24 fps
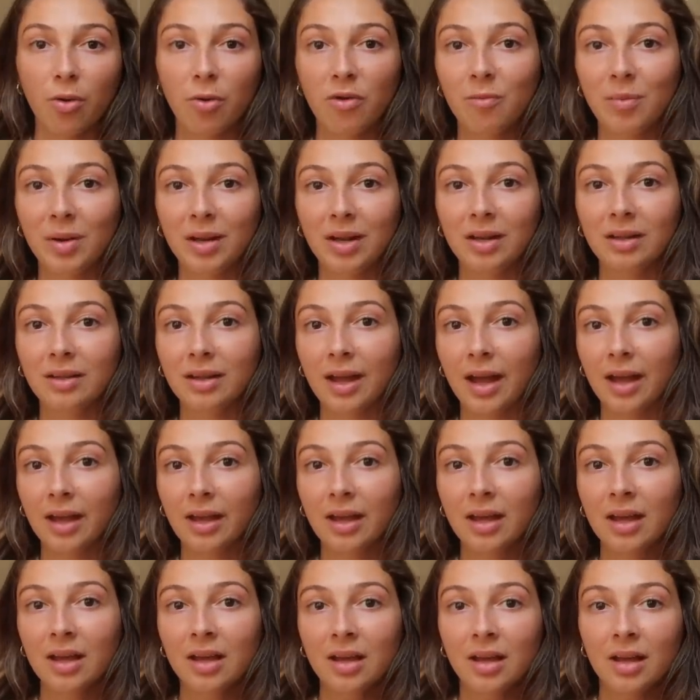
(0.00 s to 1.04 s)
We've been in
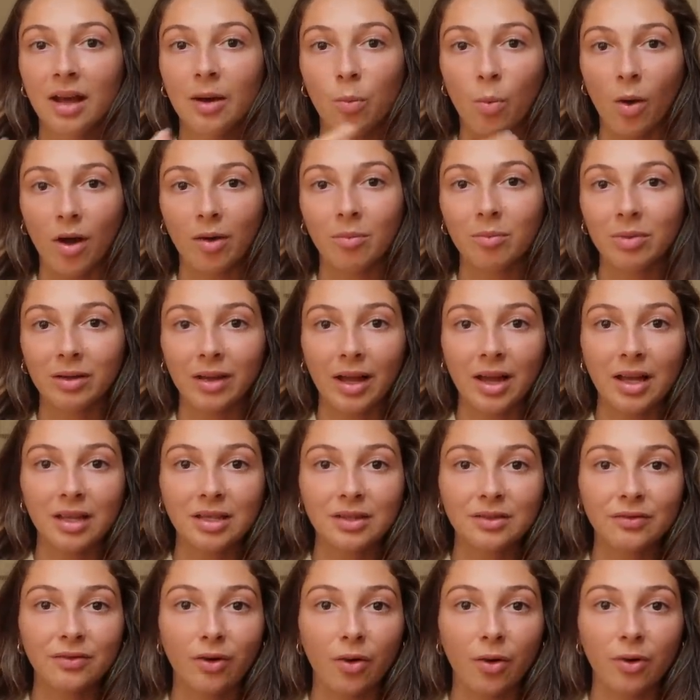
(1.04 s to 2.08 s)
like one
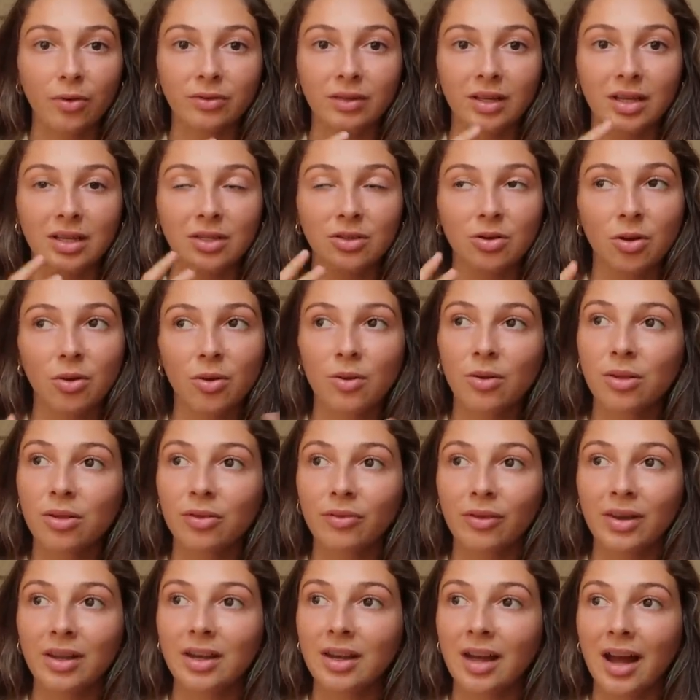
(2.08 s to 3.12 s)
place for only
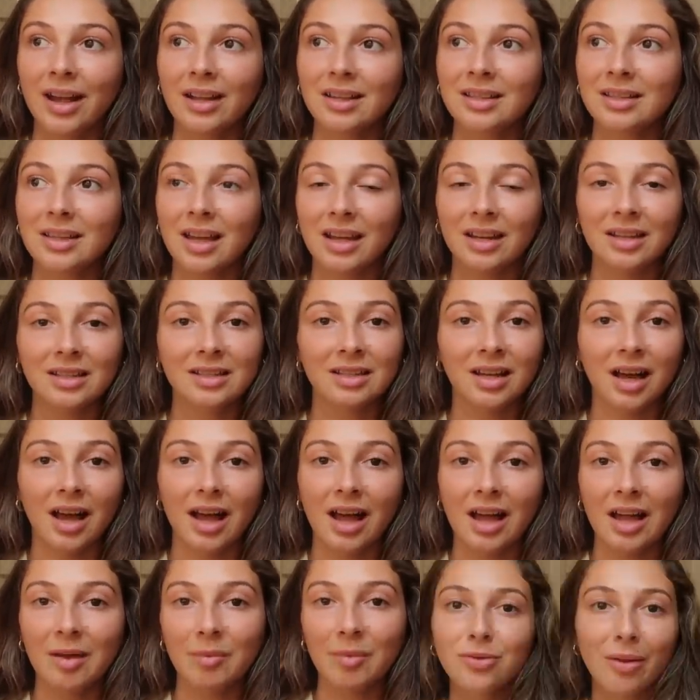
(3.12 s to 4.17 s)
2-3 nights at a
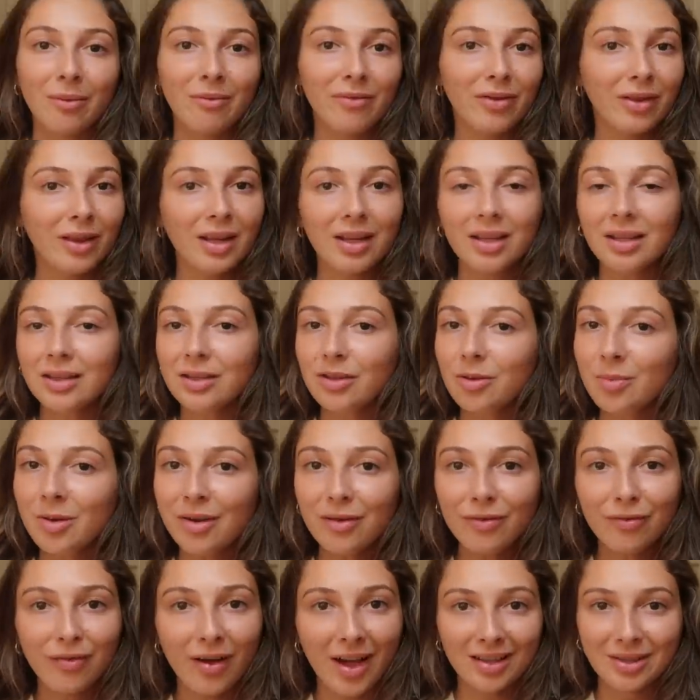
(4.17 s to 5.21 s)
time. So I'm feeling a little
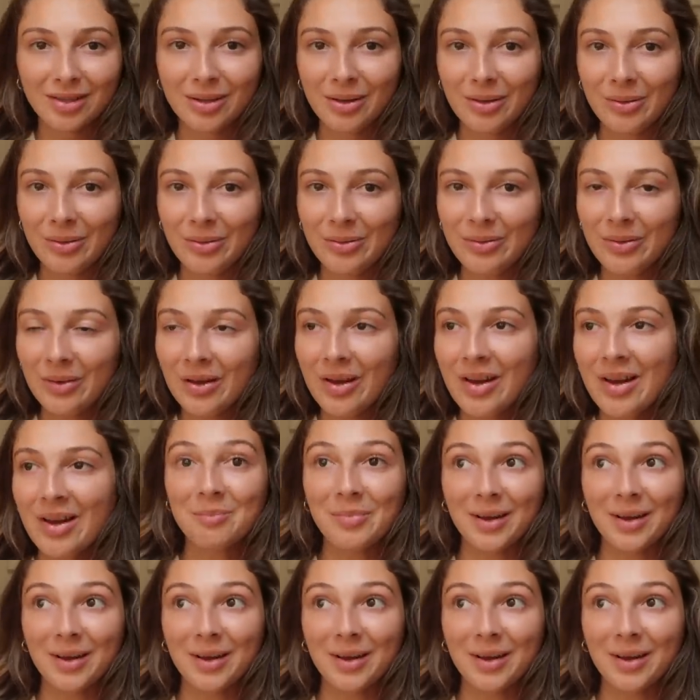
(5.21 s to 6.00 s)
bit frazzled.